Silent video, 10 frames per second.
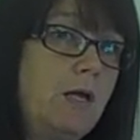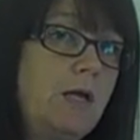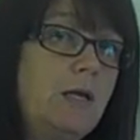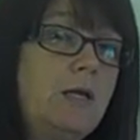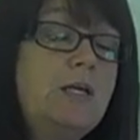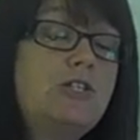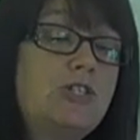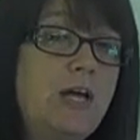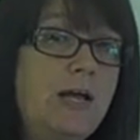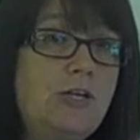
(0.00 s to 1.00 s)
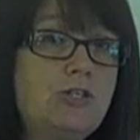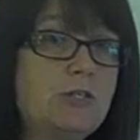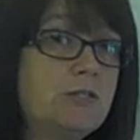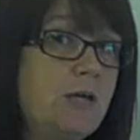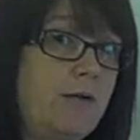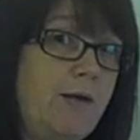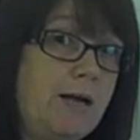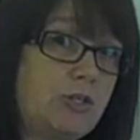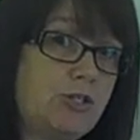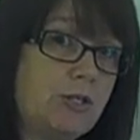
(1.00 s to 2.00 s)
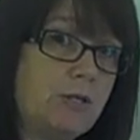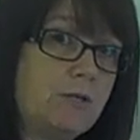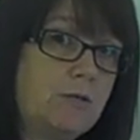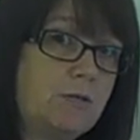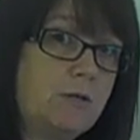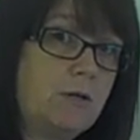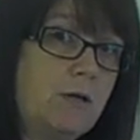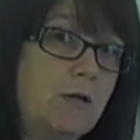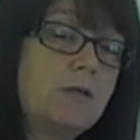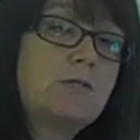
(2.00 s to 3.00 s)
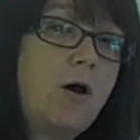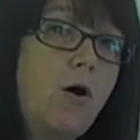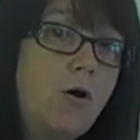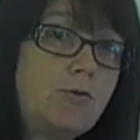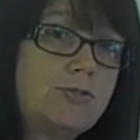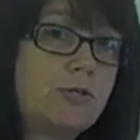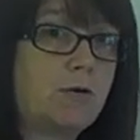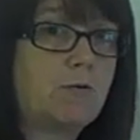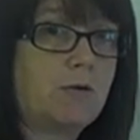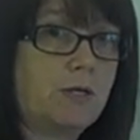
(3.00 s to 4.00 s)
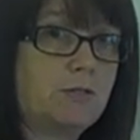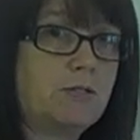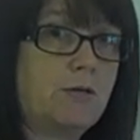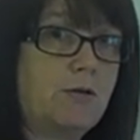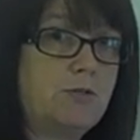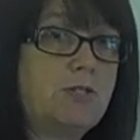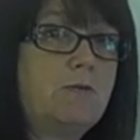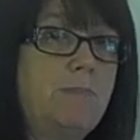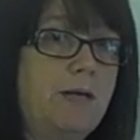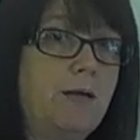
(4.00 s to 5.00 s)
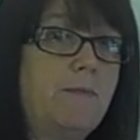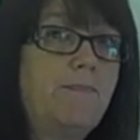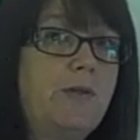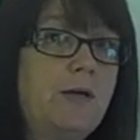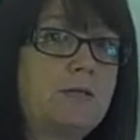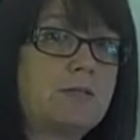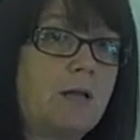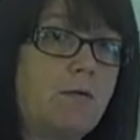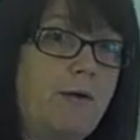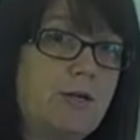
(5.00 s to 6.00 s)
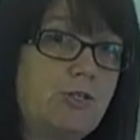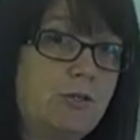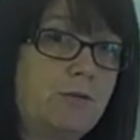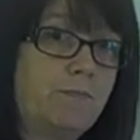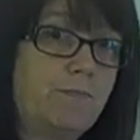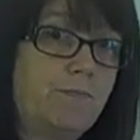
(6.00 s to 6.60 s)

Any change in direction is also considered to be acceleration.